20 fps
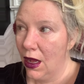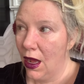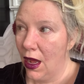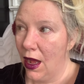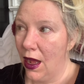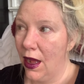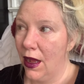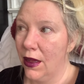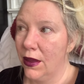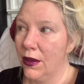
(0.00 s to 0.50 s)

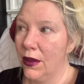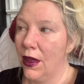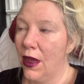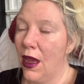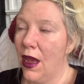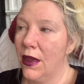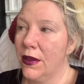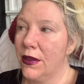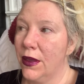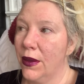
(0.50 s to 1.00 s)
And
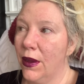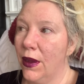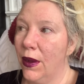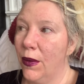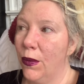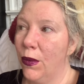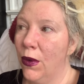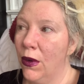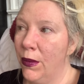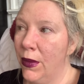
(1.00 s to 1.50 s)
as a
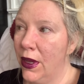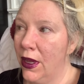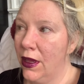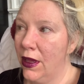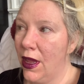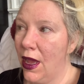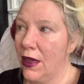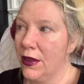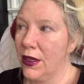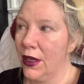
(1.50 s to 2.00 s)

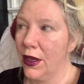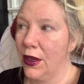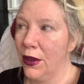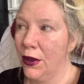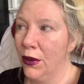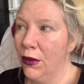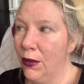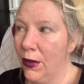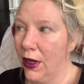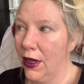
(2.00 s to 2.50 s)
woman, as a
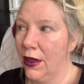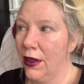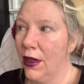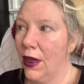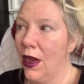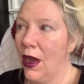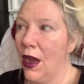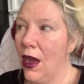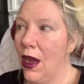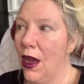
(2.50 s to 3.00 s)
human,
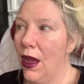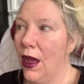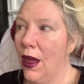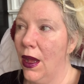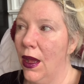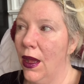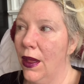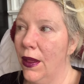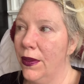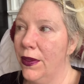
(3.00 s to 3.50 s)

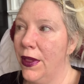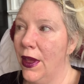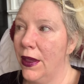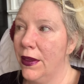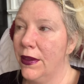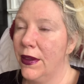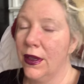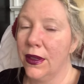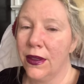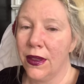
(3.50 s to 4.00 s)
the
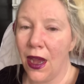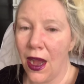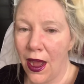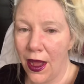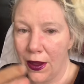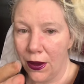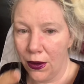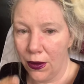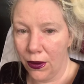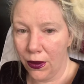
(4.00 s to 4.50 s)

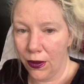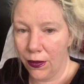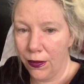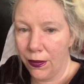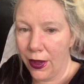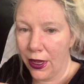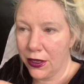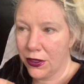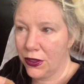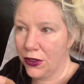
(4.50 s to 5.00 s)
denial
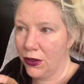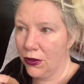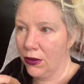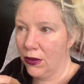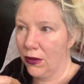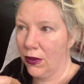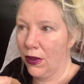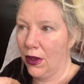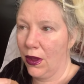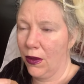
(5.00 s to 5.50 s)
makes you,
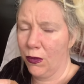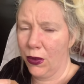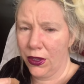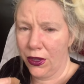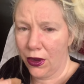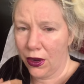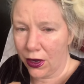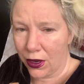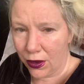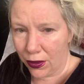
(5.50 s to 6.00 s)
when
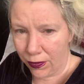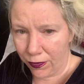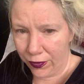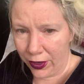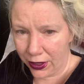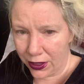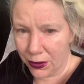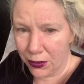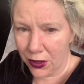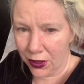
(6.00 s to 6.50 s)
you're a
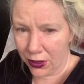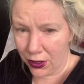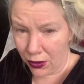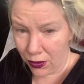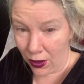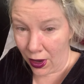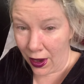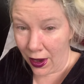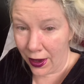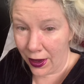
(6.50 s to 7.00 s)
victim of
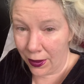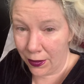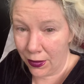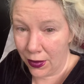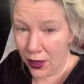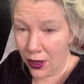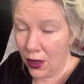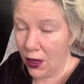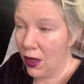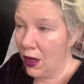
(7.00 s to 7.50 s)
crime,
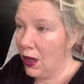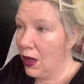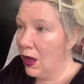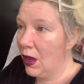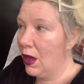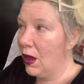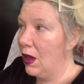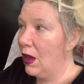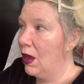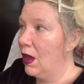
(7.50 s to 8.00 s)

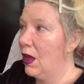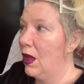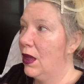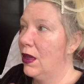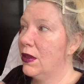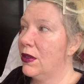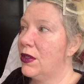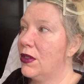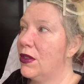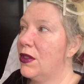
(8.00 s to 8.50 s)

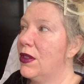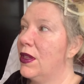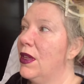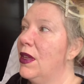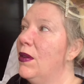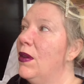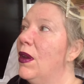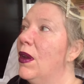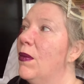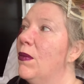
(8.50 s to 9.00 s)
it's
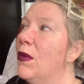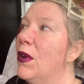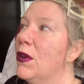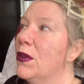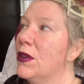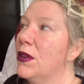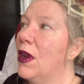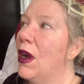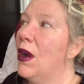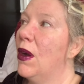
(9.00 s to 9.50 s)
the
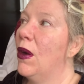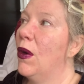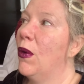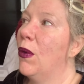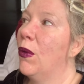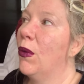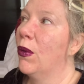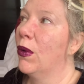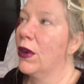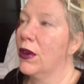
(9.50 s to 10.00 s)
most
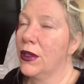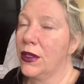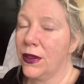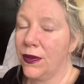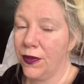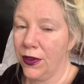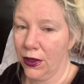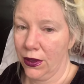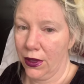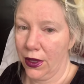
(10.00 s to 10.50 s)
worst
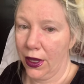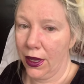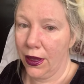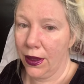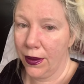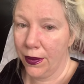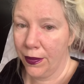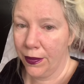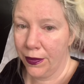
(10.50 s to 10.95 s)
feeling.